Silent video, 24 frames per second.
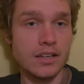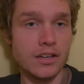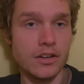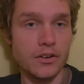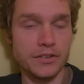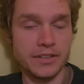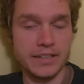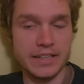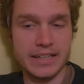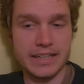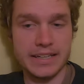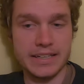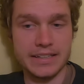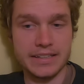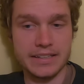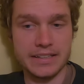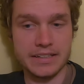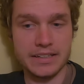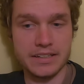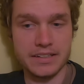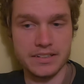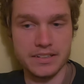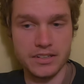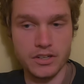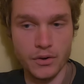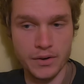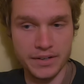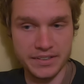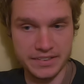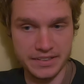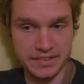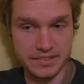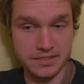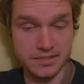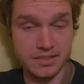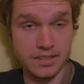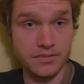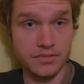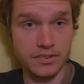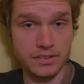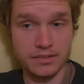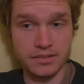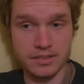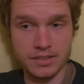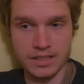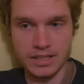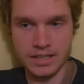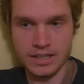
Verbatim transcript: got getting 97